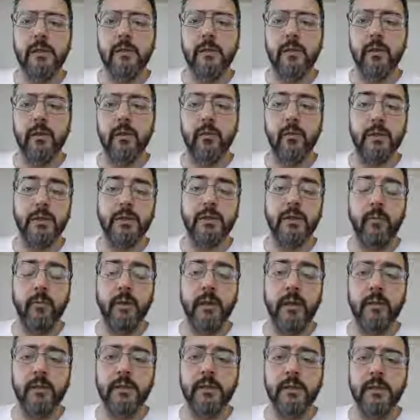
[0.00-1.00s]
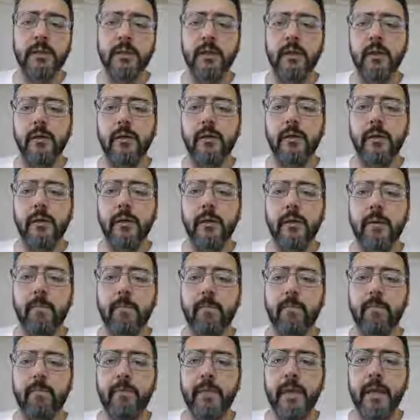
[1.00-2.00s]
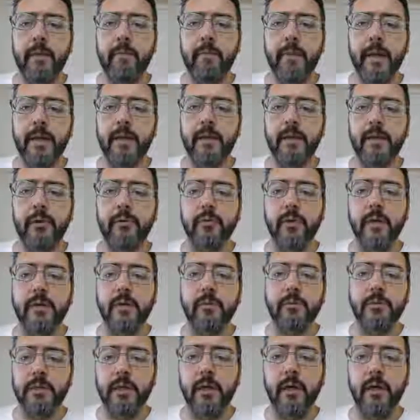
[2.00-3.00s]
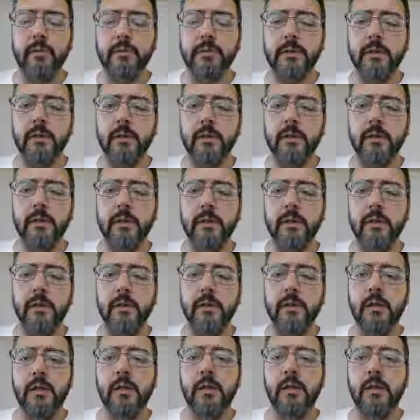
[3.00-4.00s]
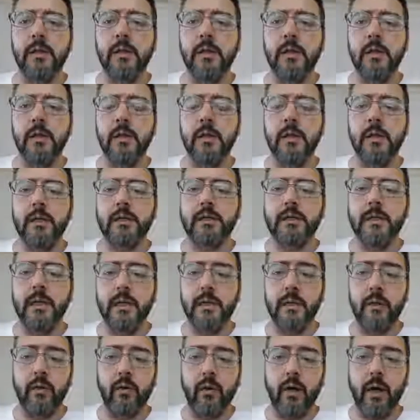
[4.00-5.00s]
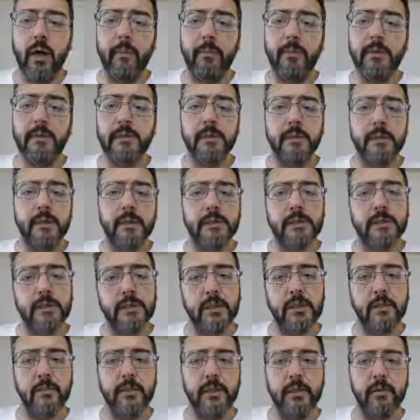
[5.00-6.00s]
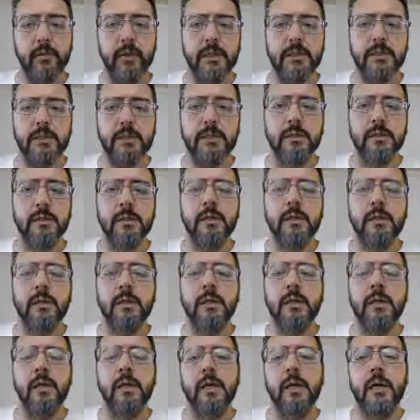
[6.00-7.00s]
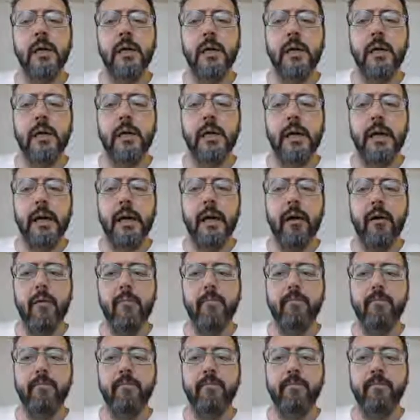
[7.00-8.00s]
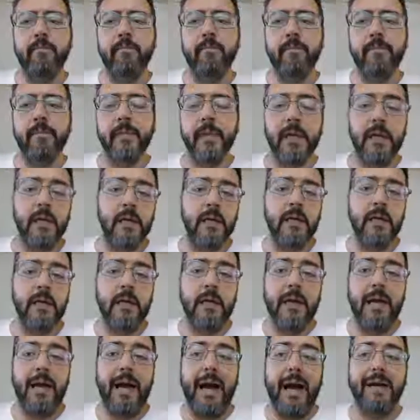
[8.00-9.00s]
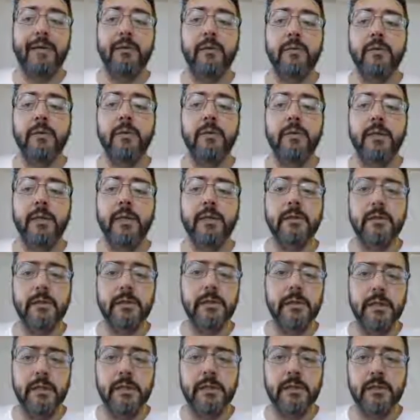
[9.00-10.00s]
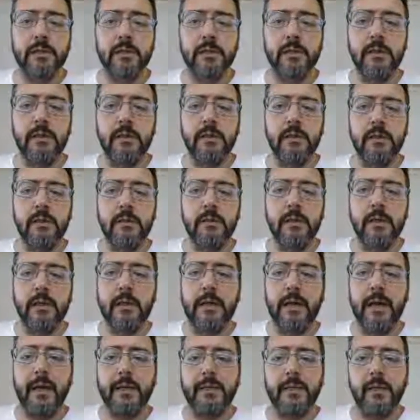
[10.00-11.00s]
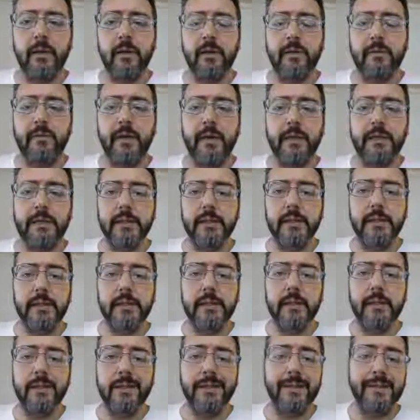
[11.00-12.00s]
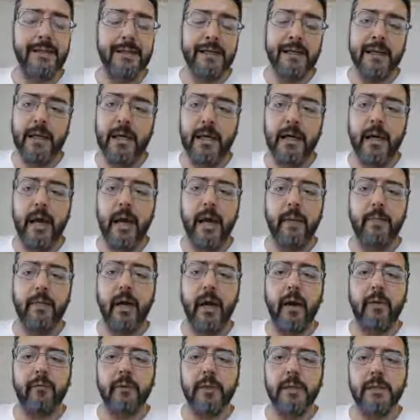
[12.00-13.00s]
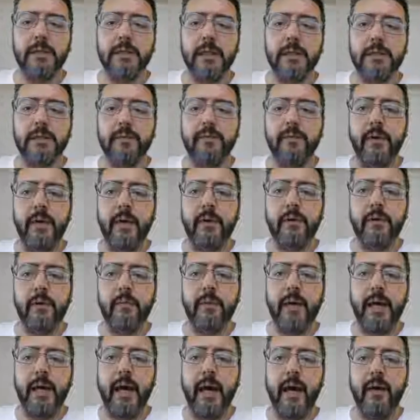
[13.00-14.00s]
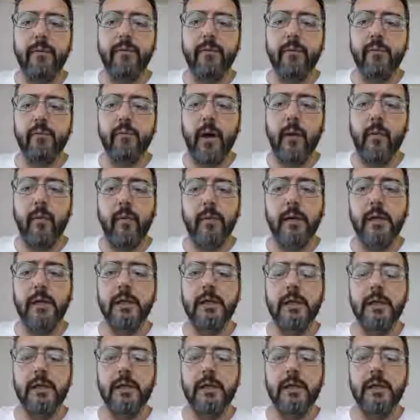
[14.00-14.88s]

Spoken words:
Or was someone else in there making the threat themselves, setting her up so that she could be arrested? I don't know the answer to this. I don't. If I did, I'd be offering to testify on her behalf, probably.